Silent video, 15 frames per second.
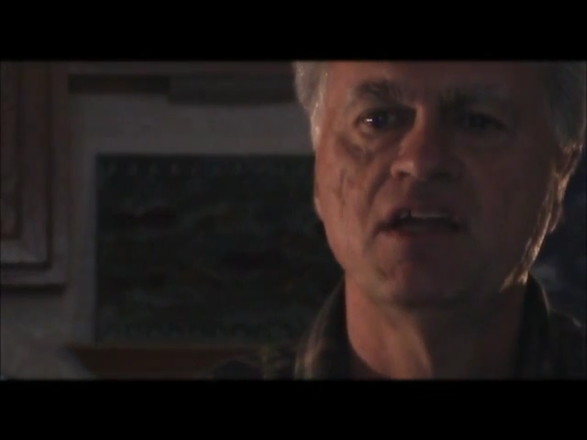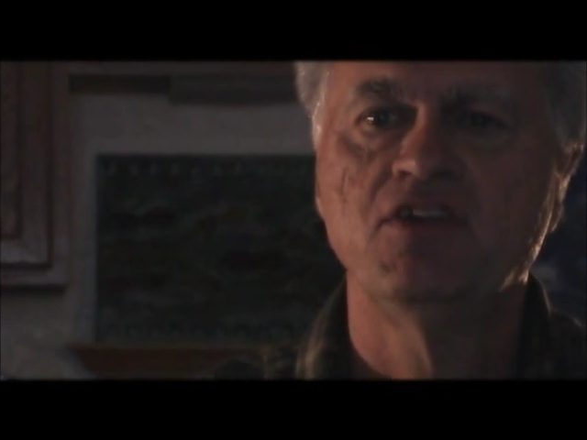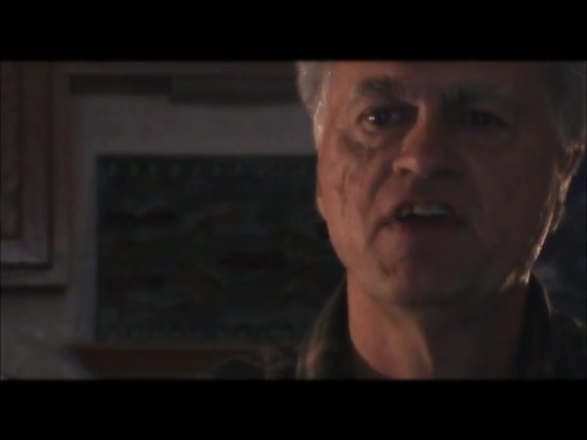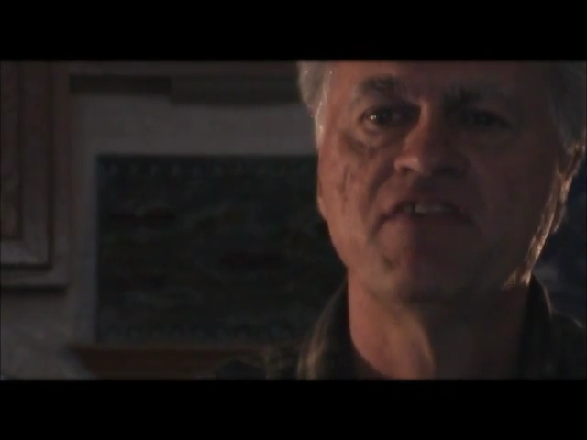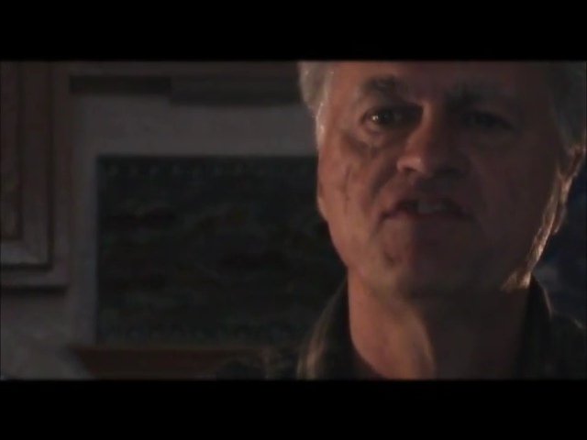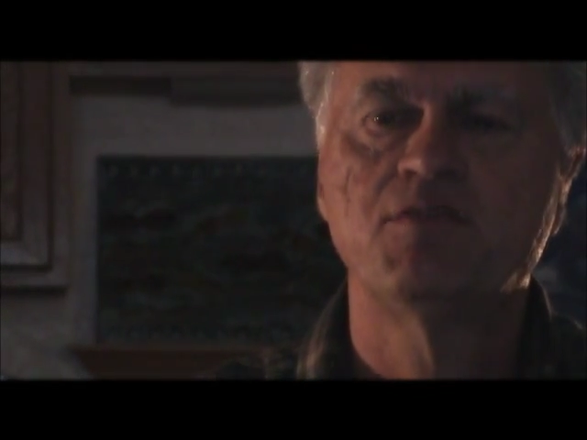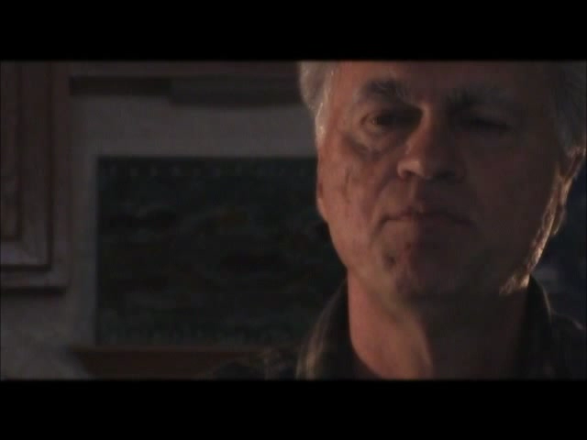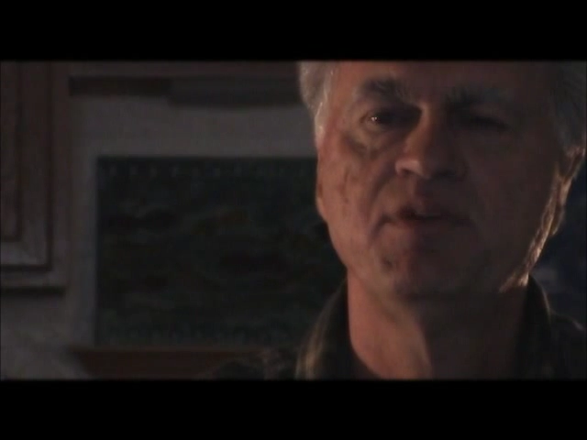And
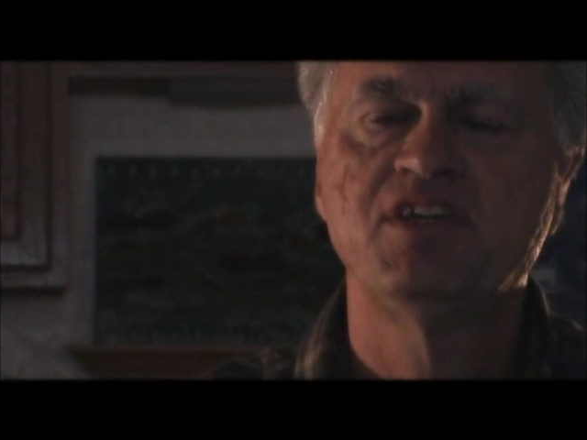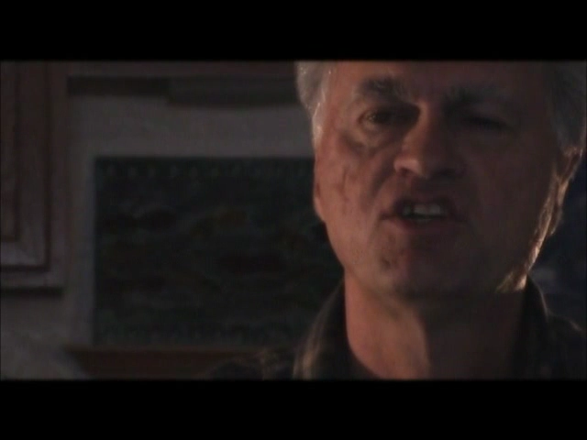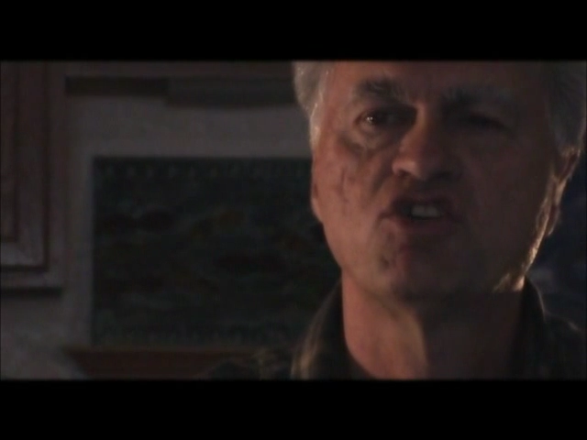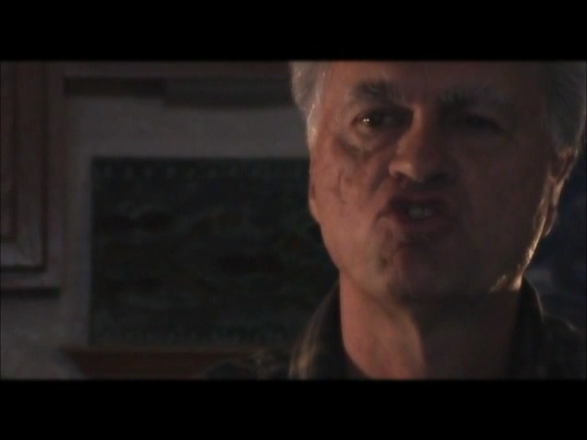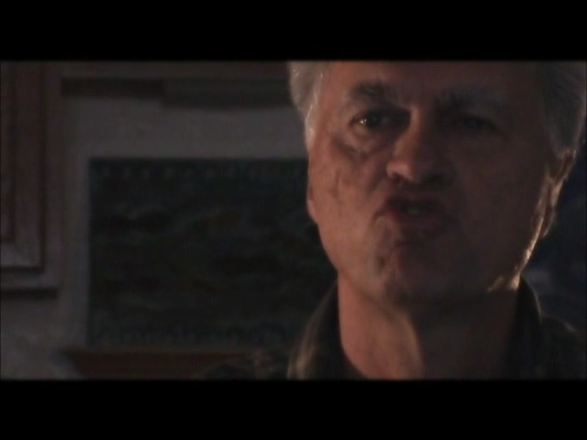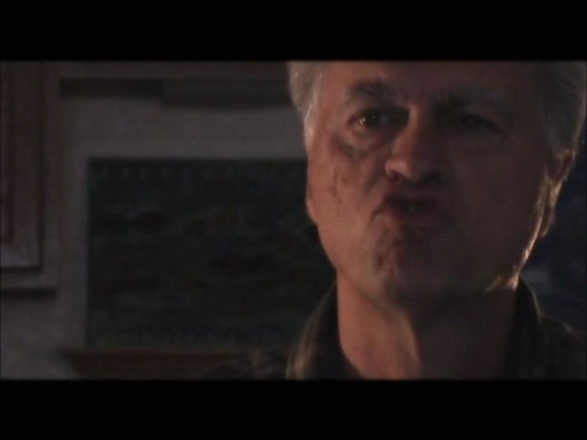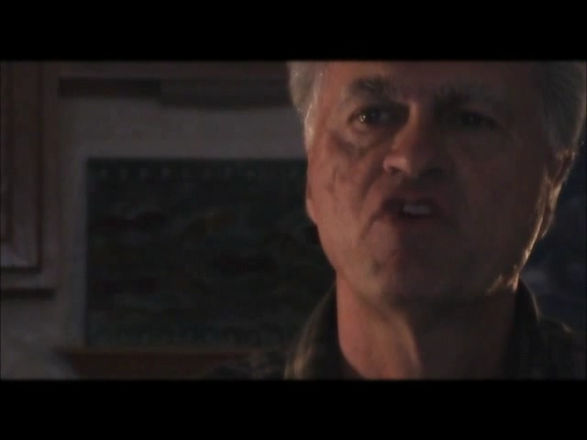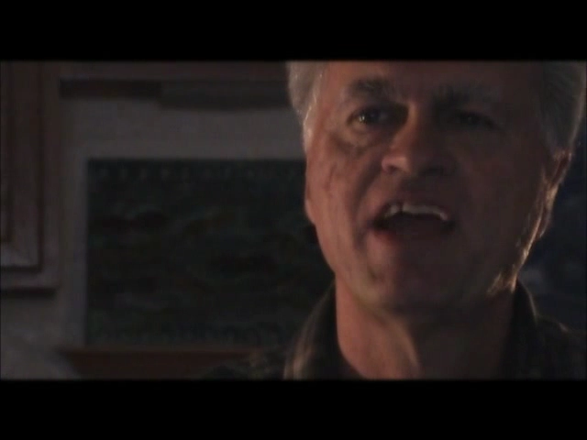you have to be
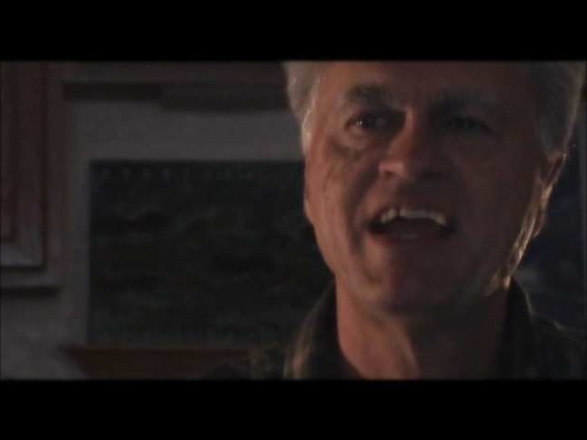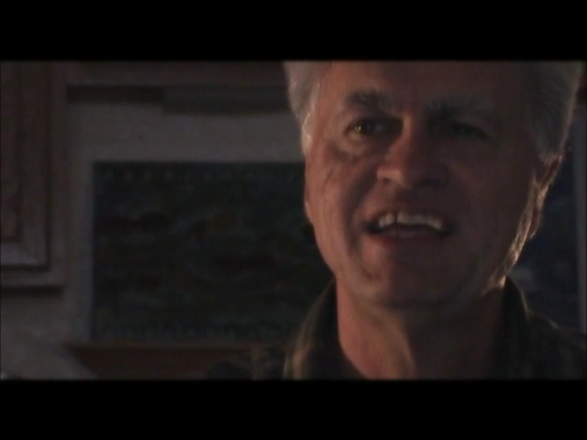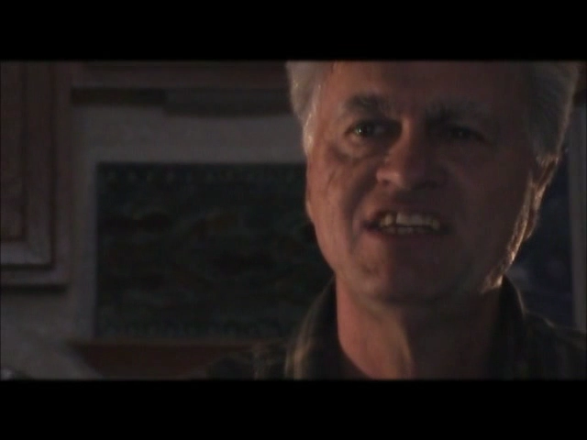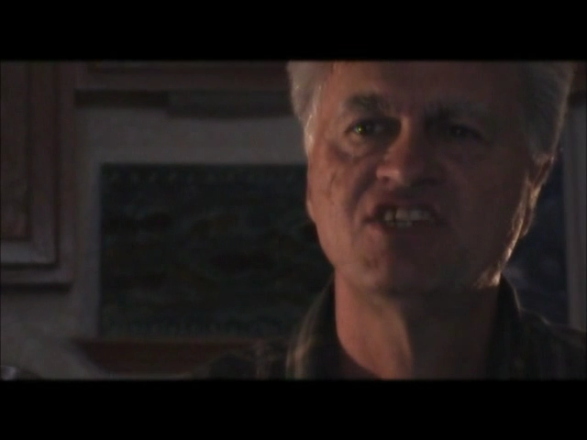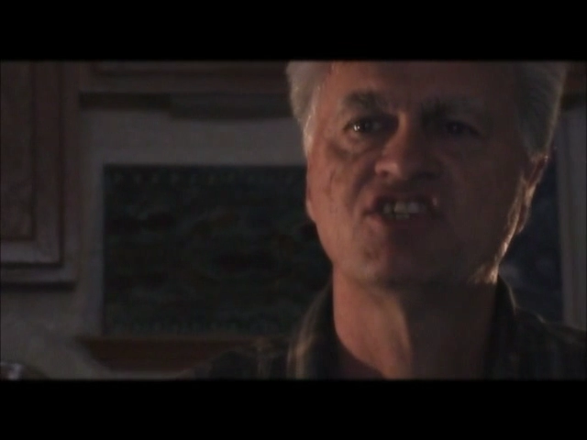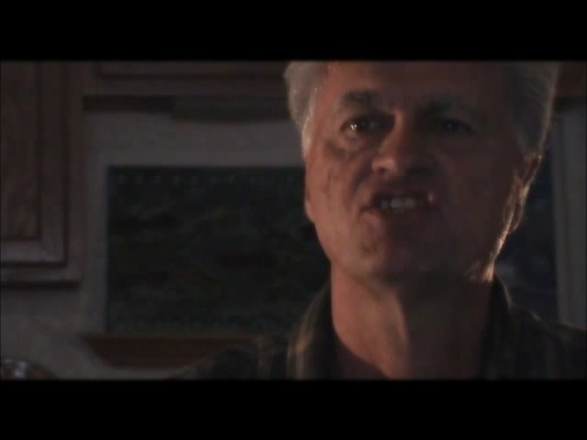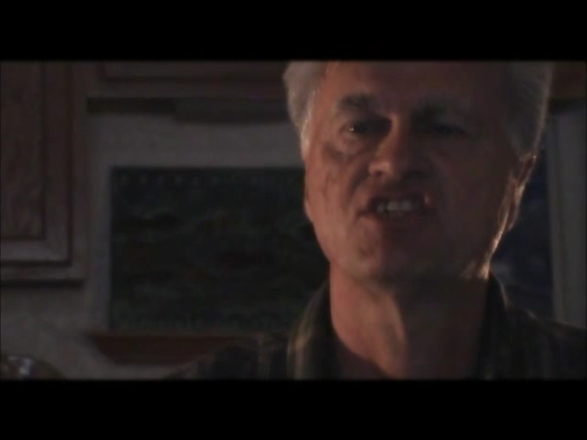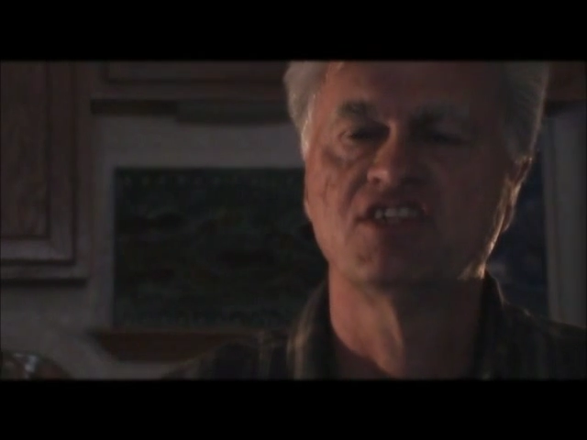
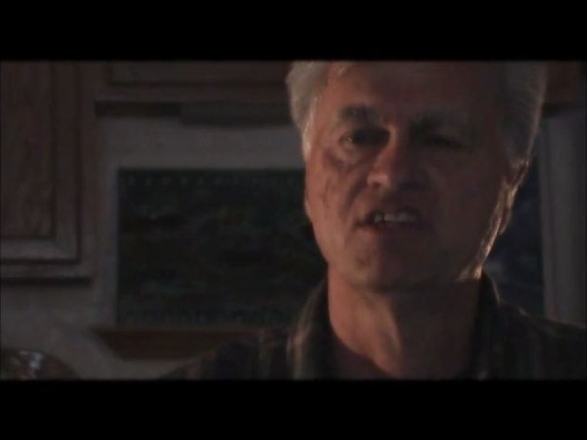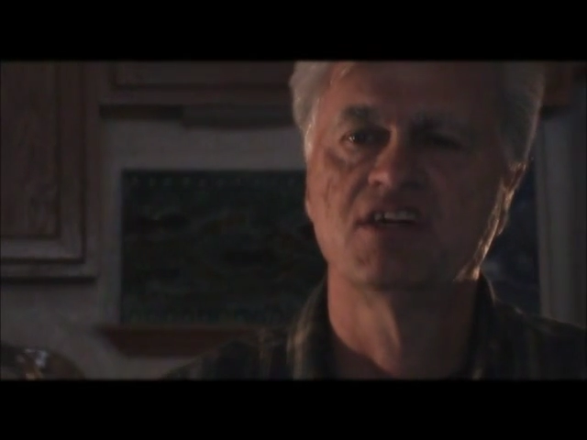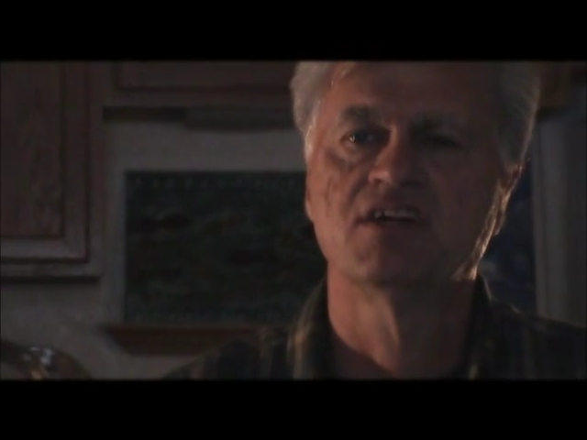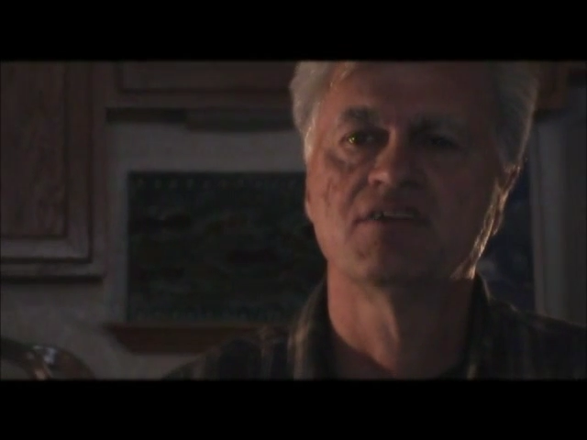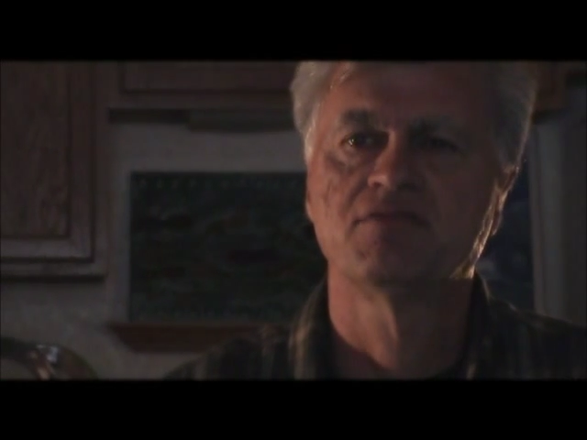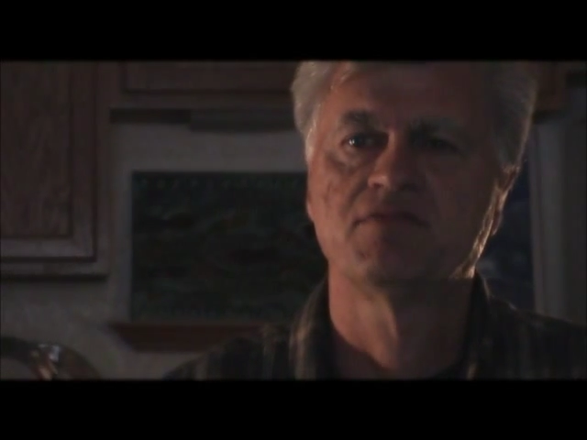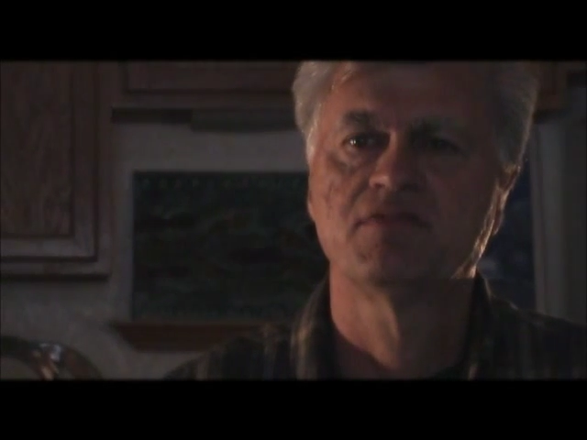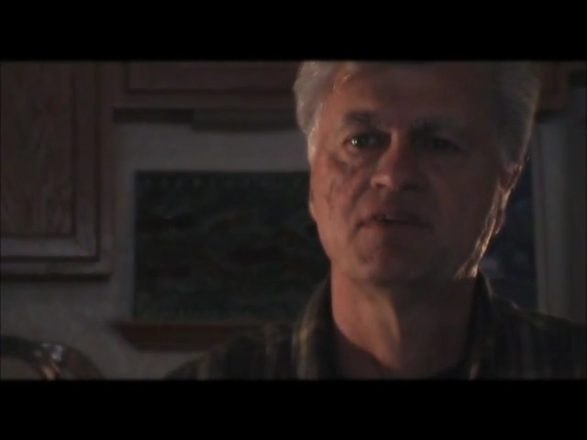courageous
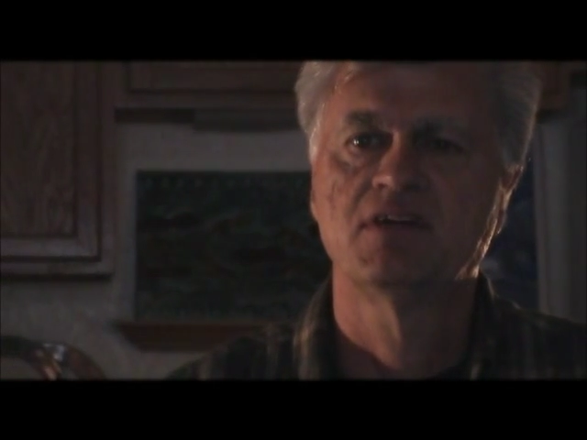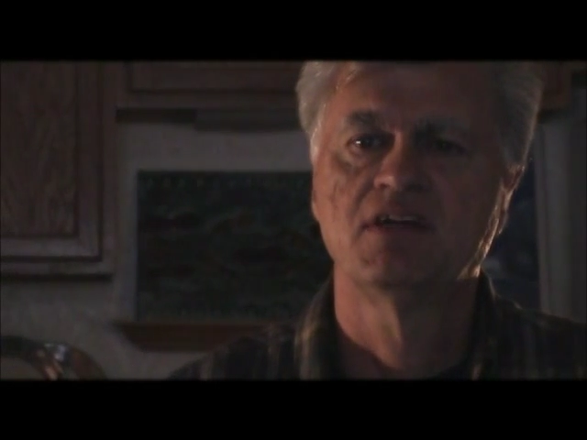enough